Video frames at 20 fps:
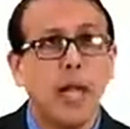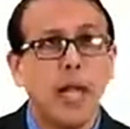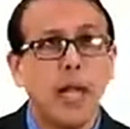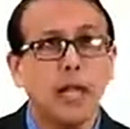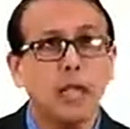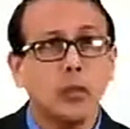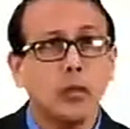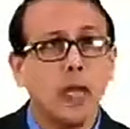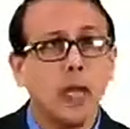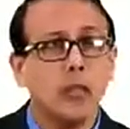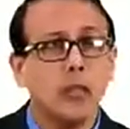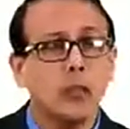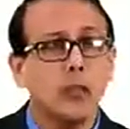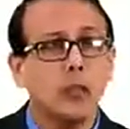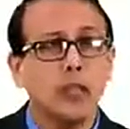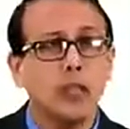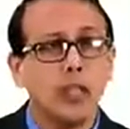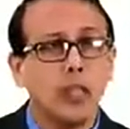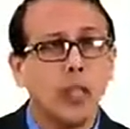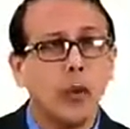as soon as
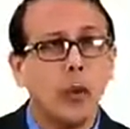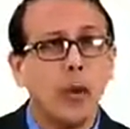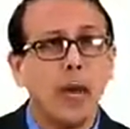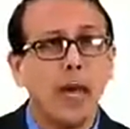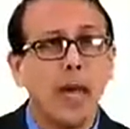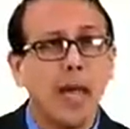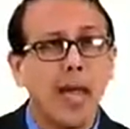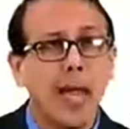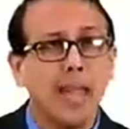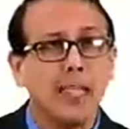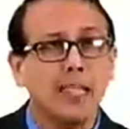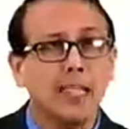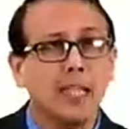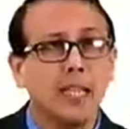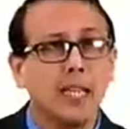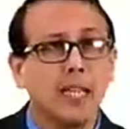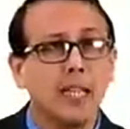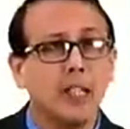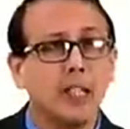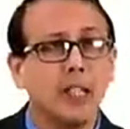you see the word
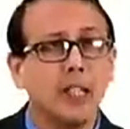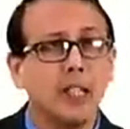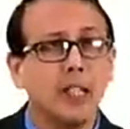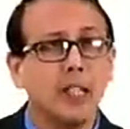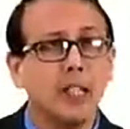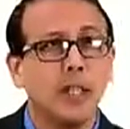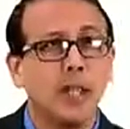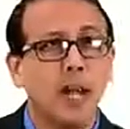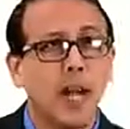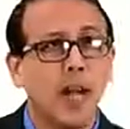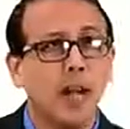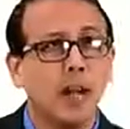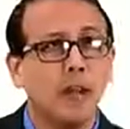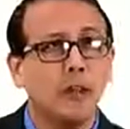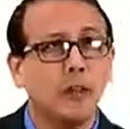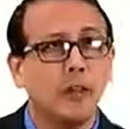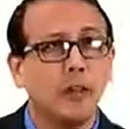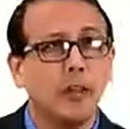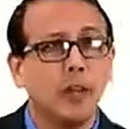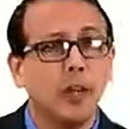acceleration
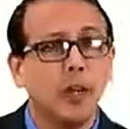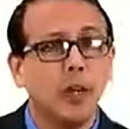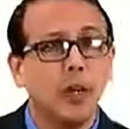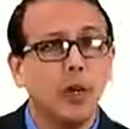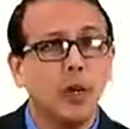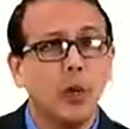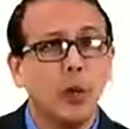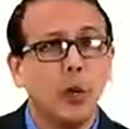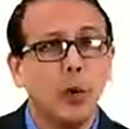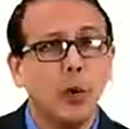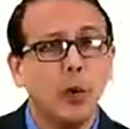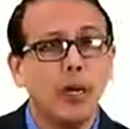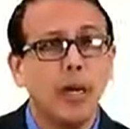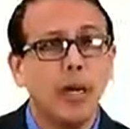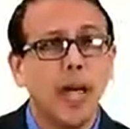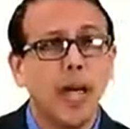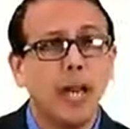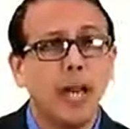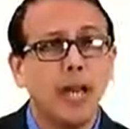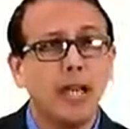graph,
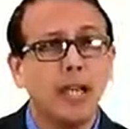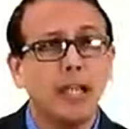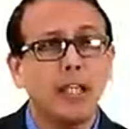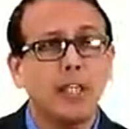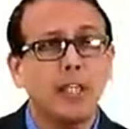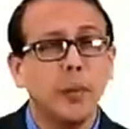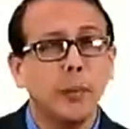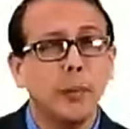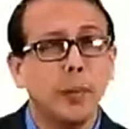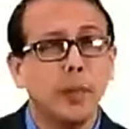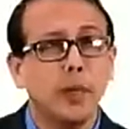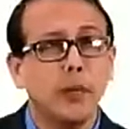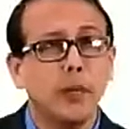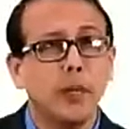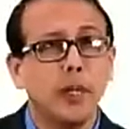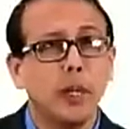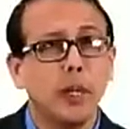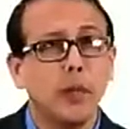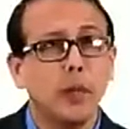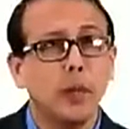don't directly jump into
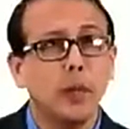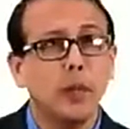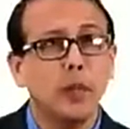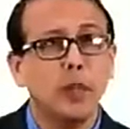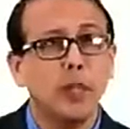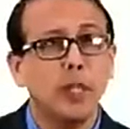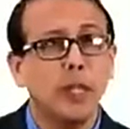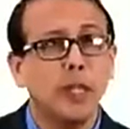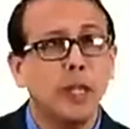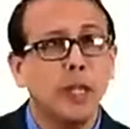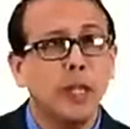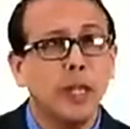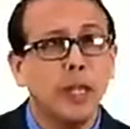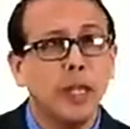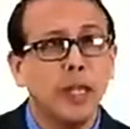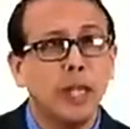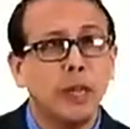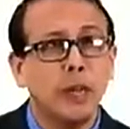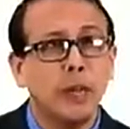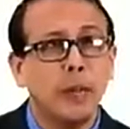the conclusion
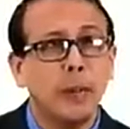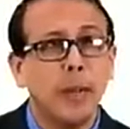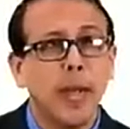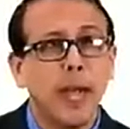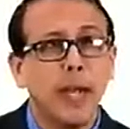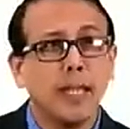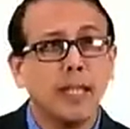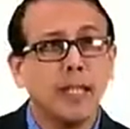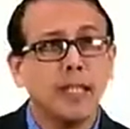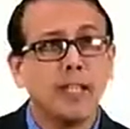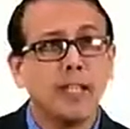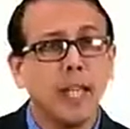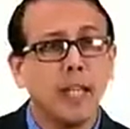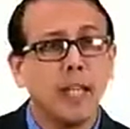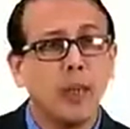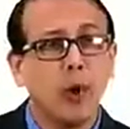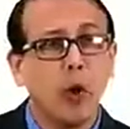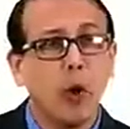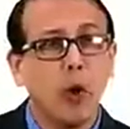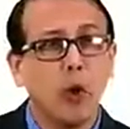it will be either
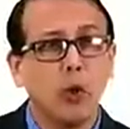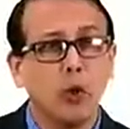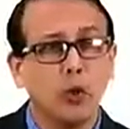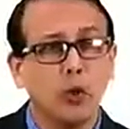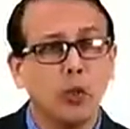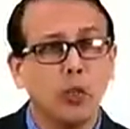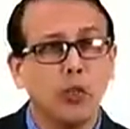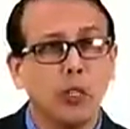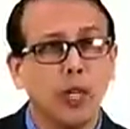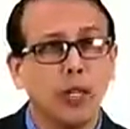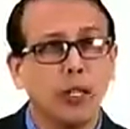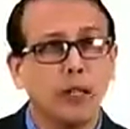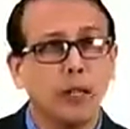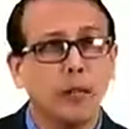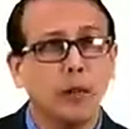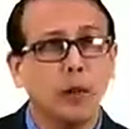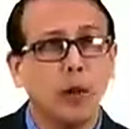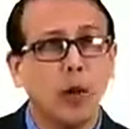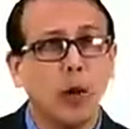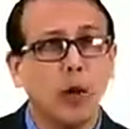sine or cosine.
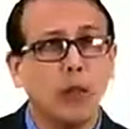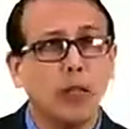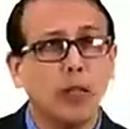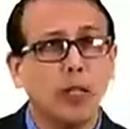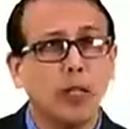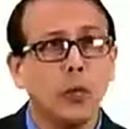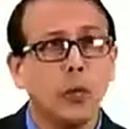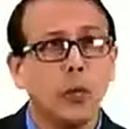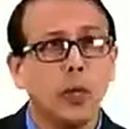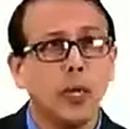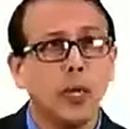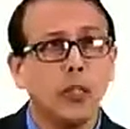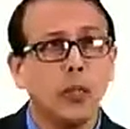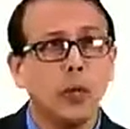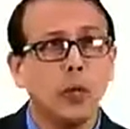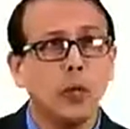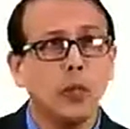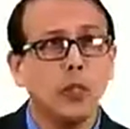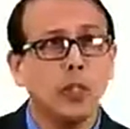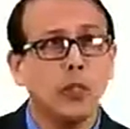Always look at
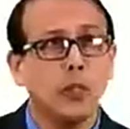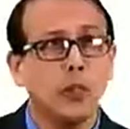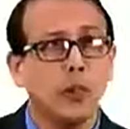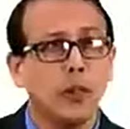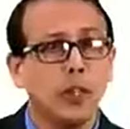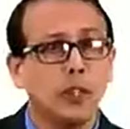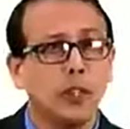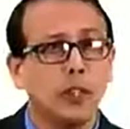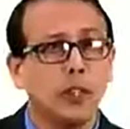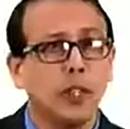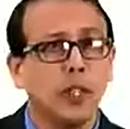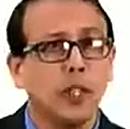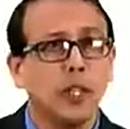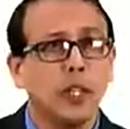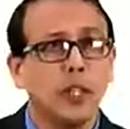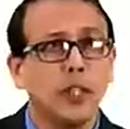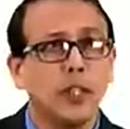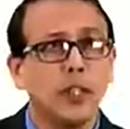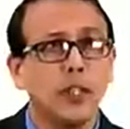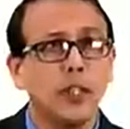the question first.
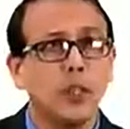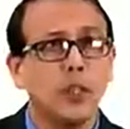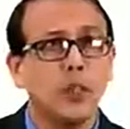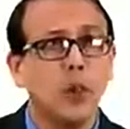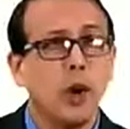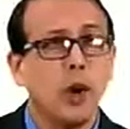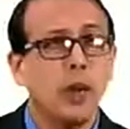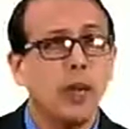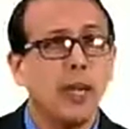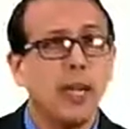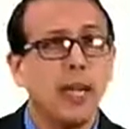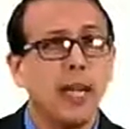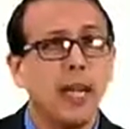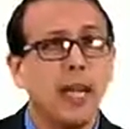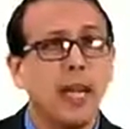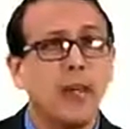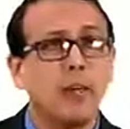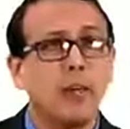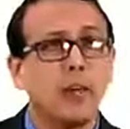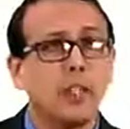This is not
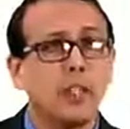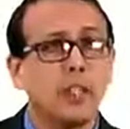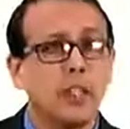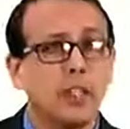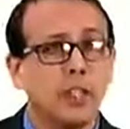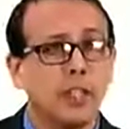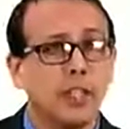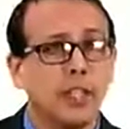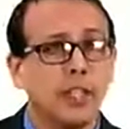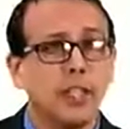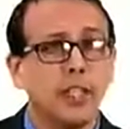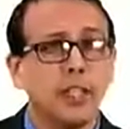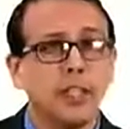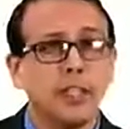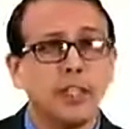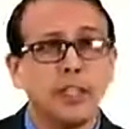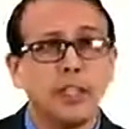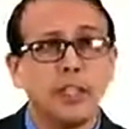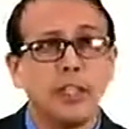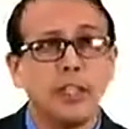A versus T,
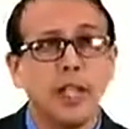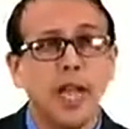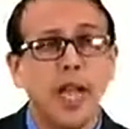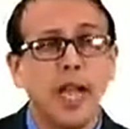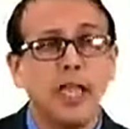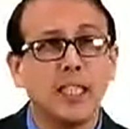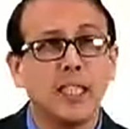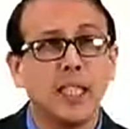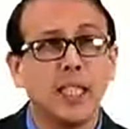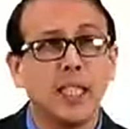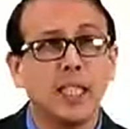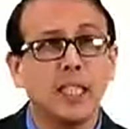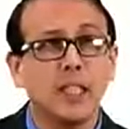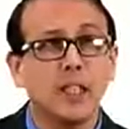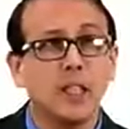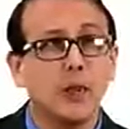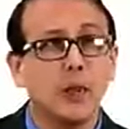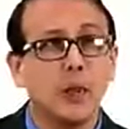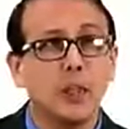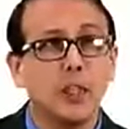this is
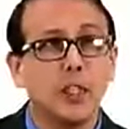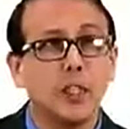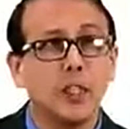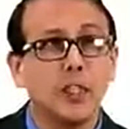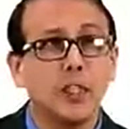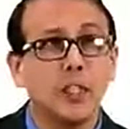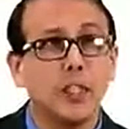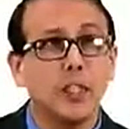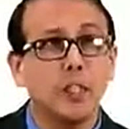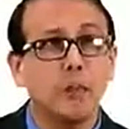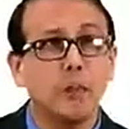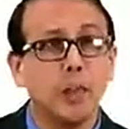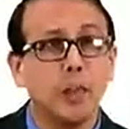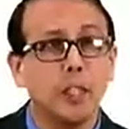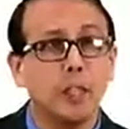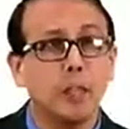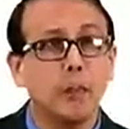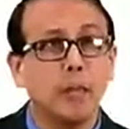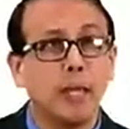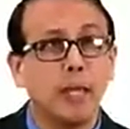acceleration versus
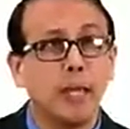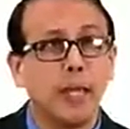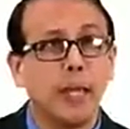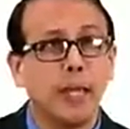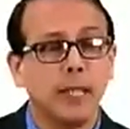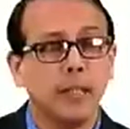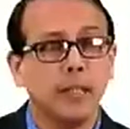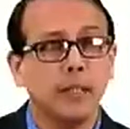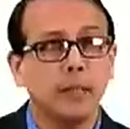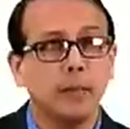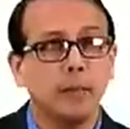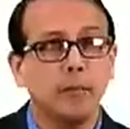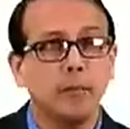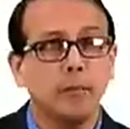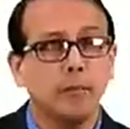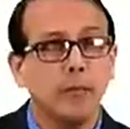displacement x.